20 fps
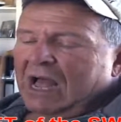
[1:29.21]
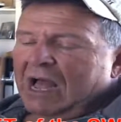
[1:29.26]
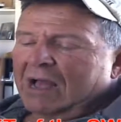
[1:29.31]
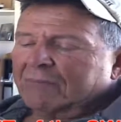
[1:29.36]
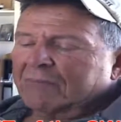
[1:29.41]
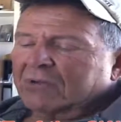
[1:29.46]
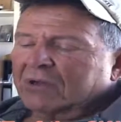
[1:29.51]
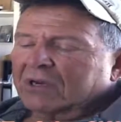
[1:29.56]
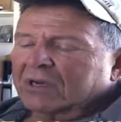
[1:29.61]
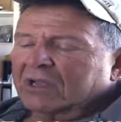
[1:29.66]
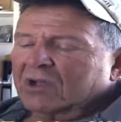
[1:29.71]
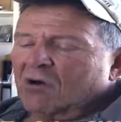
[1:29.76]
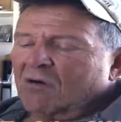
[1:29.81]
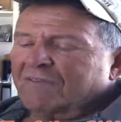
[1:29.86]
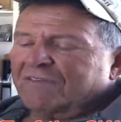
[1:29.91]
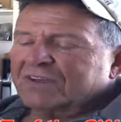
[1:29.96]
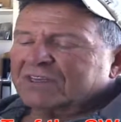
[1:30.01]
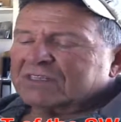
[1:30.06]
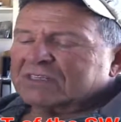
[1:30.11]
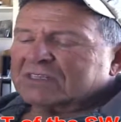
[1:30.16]
I'm going to
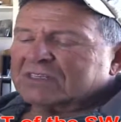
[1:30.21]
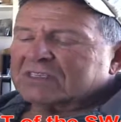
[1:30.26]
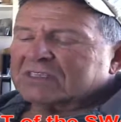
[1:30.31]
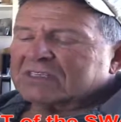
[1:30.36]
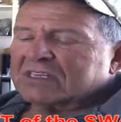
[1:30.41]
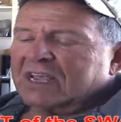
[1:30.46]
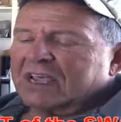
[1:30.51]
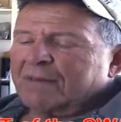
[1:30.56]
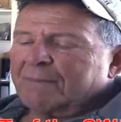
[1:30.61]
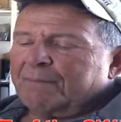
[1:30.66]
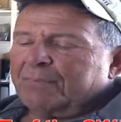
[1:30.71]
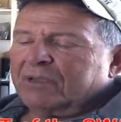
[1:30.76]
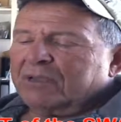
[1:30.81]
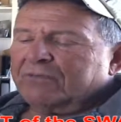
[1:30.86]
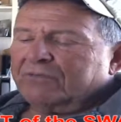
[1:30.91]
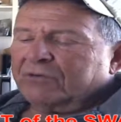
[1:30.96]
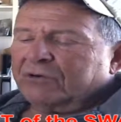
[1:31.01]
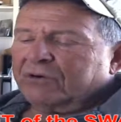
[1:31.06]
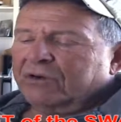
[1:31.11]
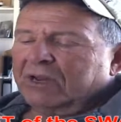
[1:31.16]
go visit Sam
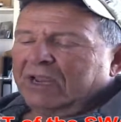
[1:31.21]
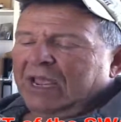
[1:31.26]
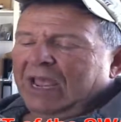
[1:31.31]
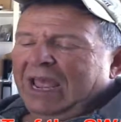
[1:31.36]
Beaver